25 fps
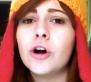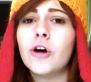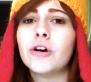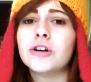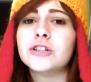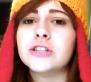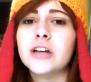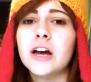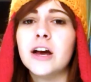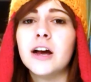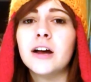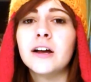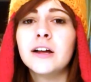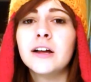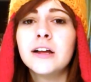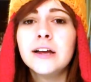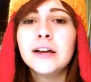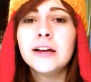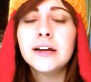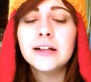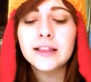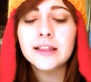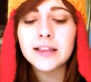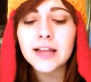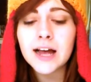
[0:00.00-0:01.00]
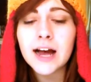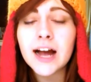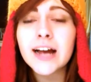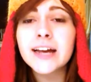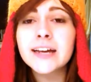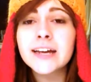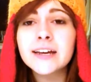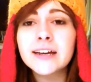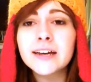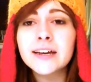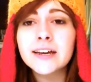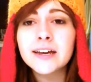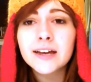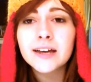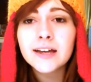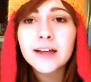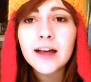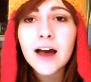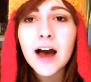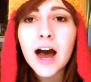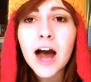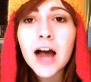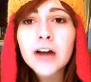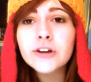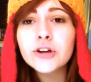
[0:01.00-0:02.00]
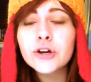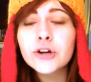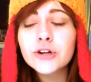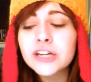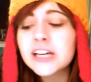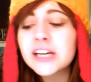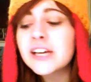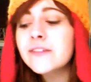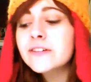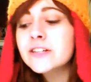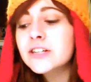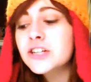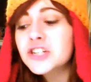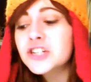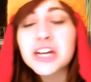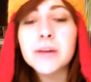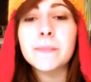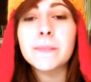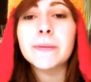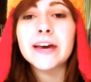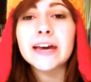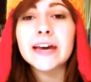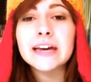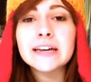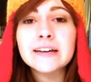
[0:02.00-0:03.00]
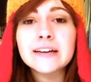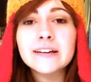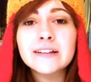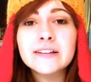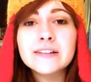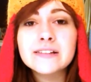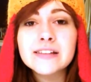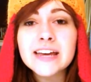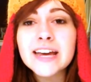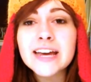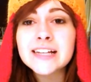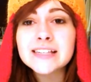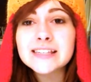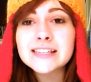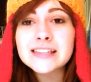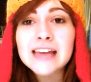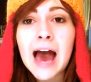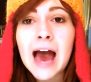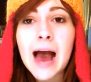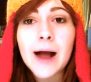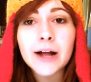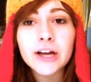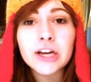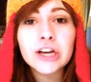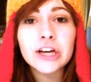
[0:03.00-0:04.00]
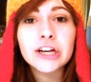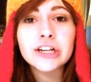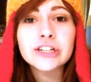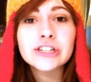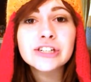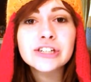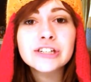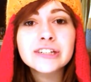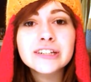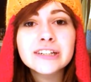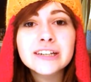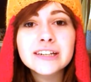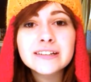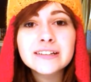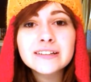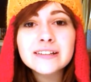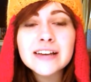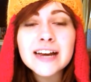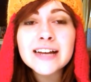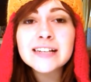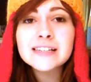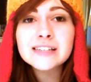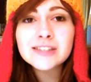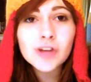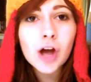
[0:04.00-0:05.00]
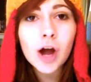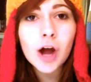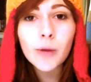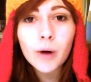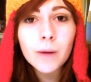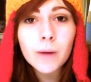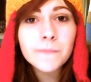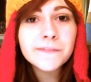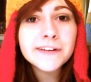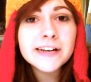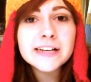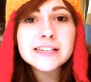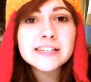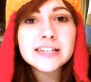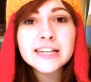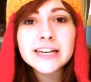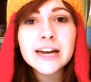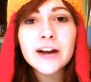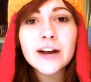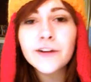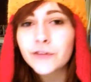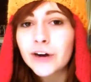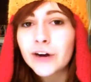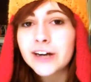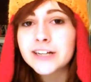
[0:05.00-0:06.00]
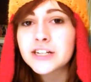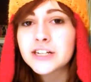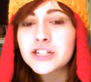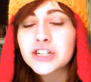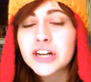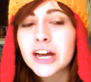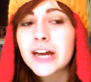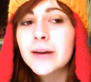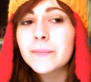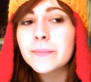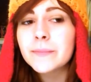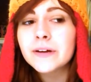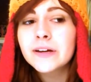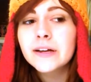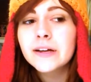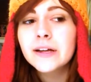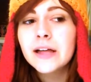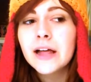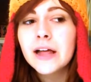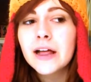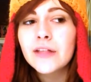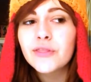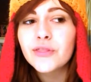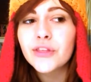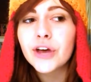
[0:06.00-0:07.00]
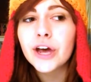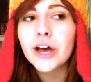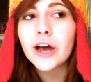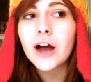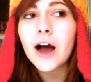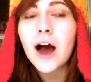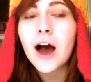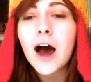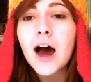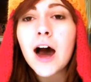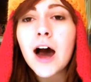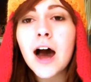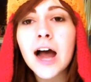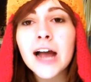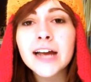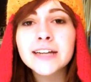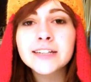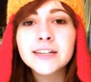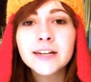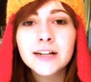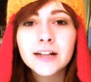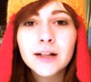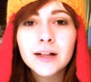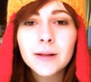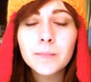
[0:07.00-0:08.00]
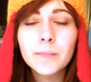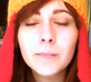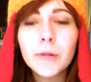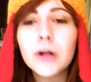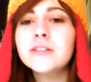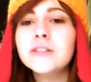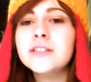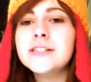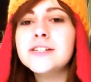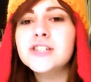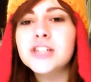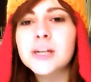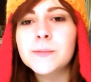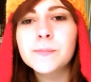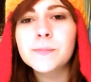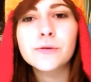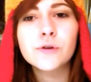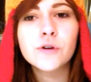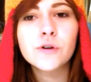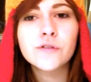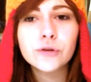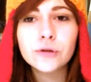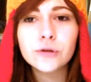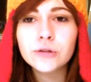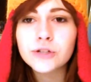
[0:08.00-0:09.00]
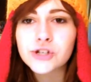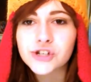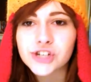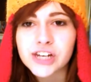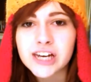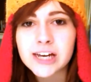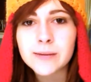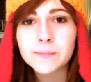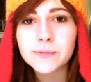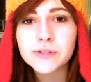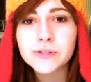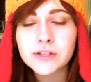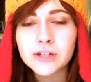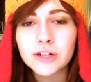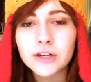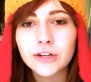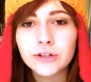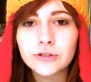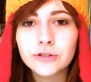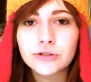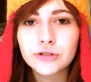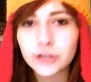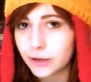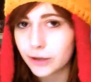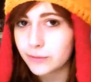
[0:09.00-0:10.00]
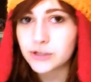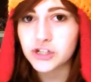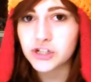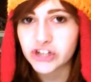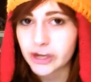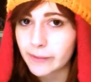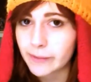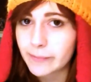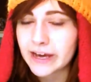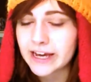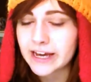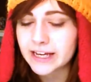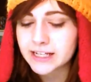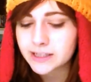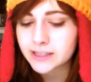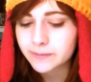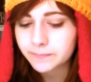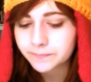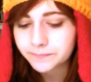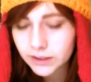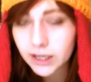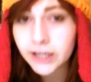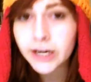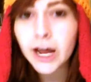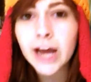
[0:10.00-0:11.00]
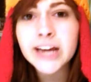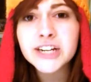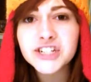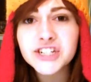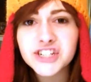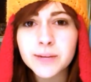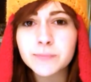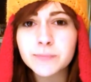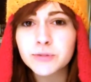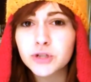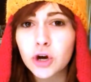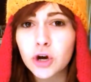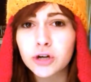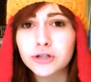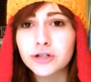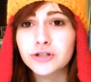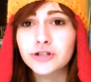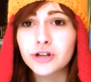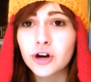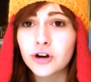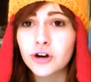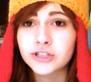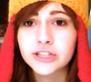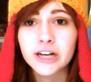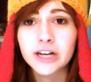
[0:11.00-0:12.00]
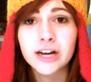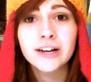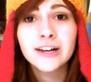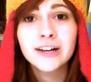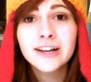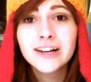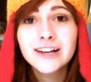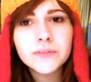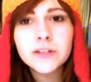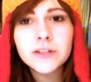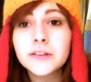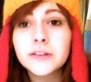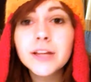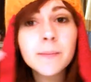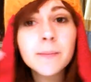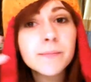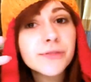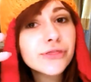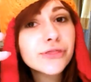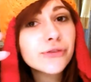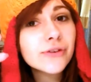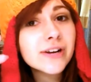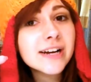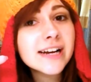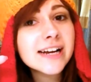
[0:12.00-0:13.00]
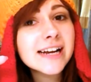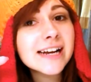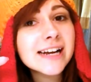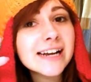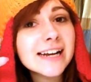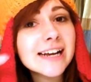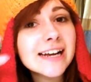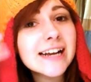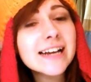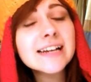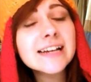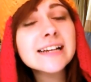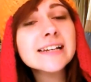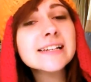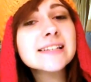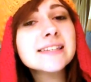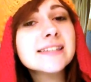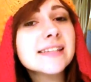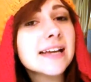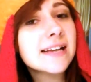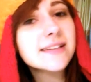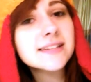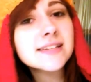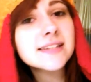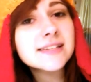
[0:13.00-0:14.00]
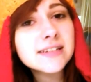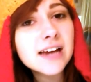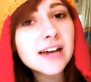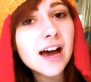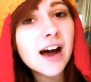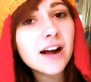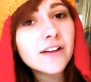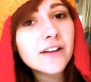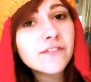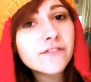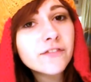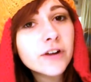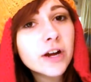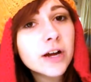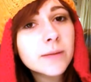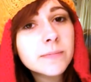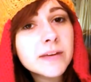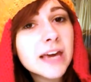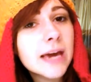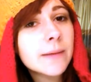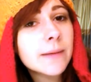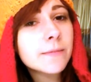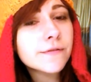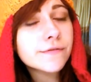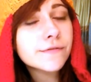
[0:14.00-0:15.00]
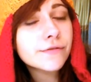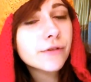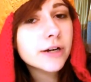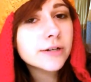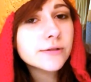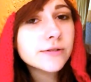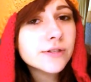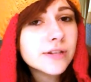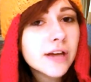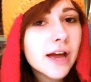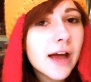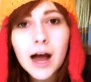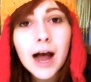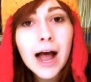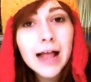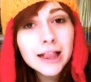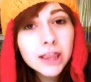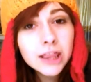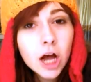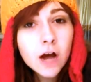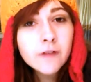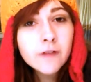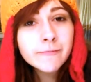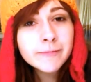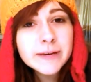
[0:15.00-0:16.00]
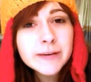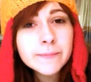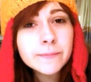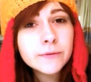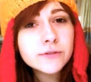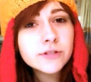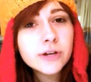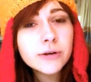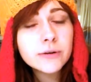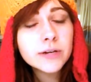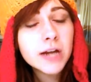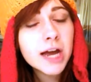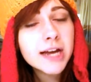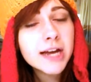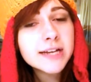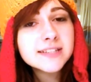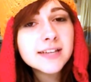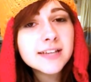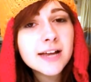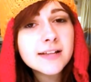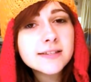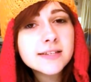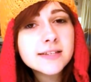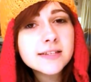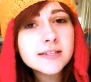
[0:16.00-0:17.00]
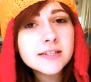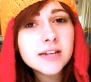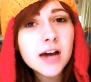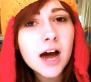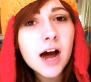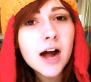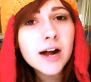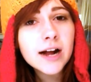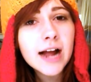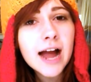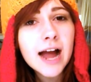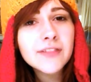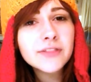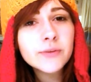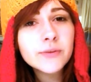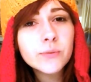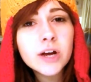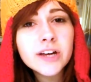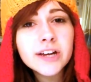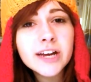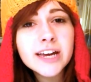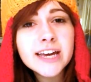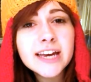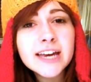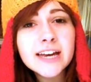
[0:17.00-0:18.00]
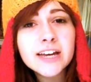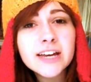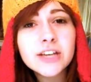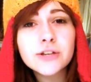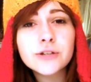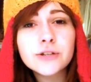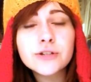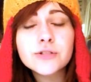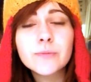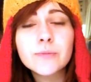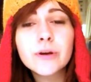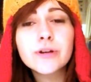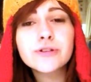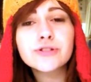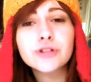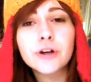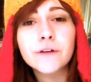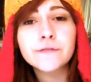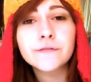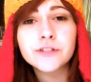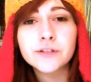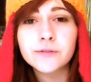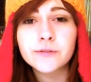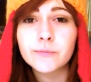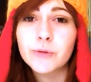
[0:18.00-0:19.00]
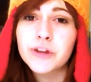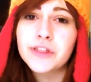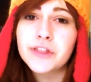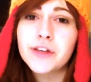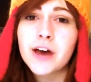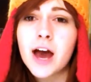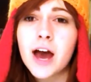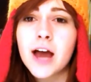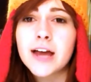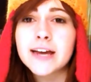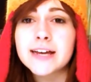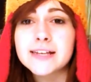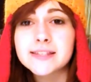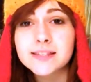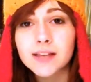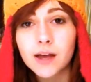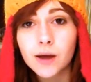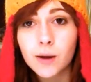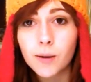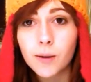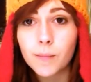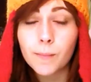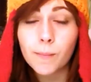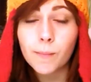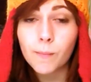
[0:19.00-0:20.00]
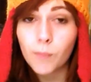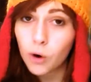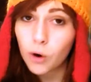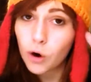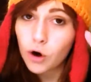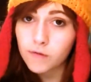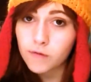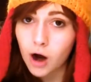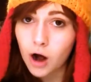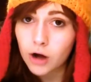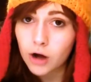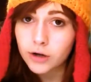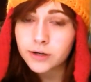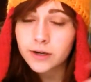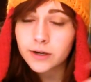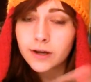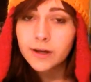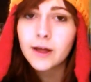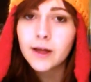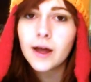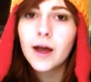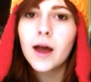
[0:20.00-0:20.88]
Doctor. Like, I don't even ship it. It's that good. It's so obviously a friendship that I, multi-shipper of all ships, don't ship it. And I ship Doctor Doctor. Number 3 is Sansa Stark from Game of Thrones. A lot of people don't like Sansa Stark, and the word I hear used most often with her is moron.